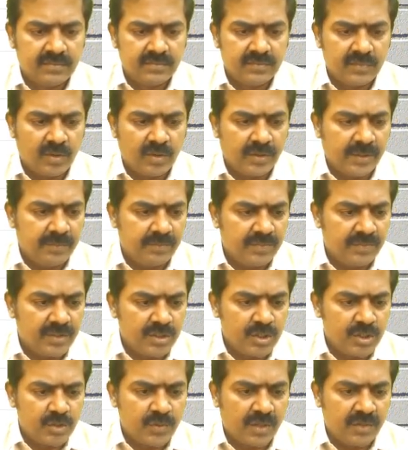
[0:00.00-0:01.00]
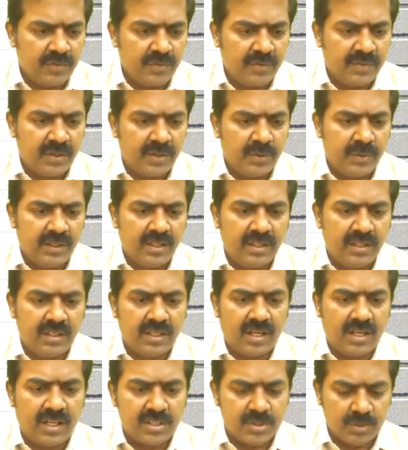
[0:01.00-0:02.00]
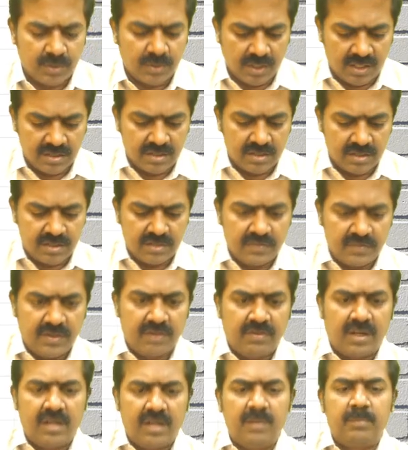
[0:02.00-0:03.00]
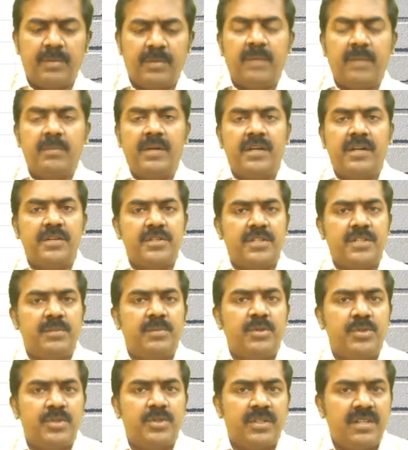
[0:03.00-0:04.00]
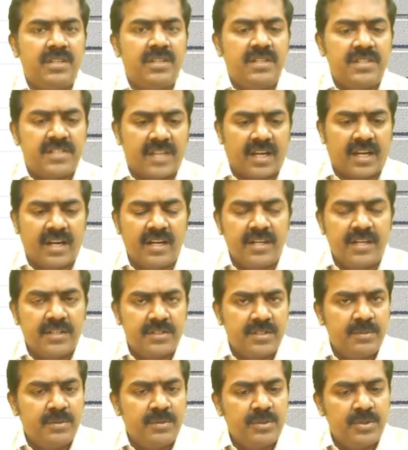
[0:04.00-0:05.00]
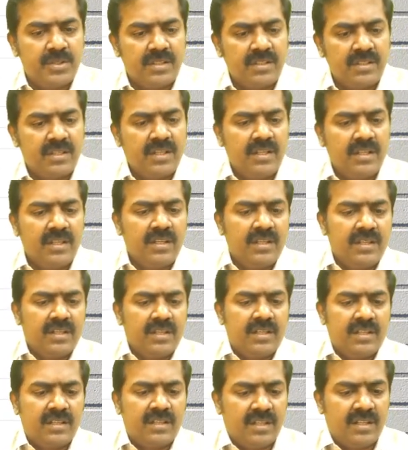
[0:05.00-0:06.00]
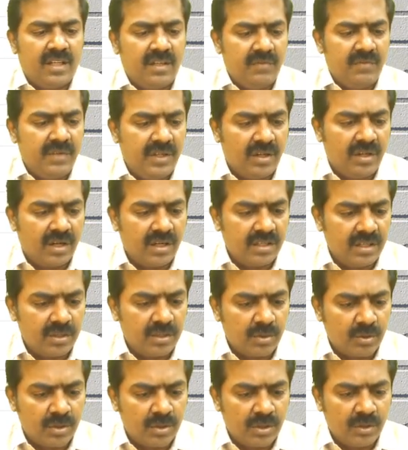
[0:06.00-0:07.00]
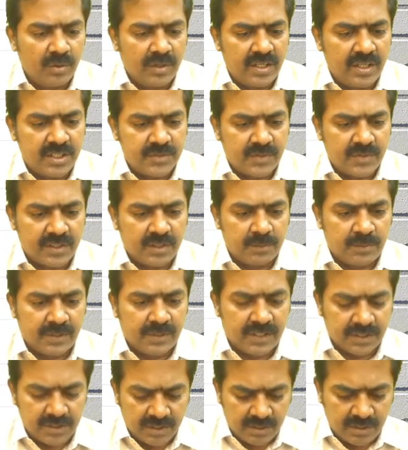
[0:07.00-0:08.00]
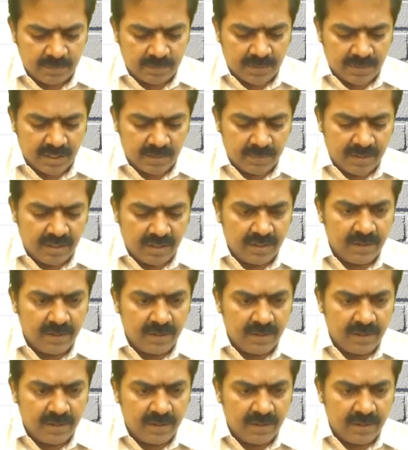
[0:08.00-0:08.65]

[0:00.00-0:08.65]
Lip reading: Okay, this is what we were doing in the last 2 classes. We have done primary distribution, secondary distribution. Then we got the total overheads for the production department.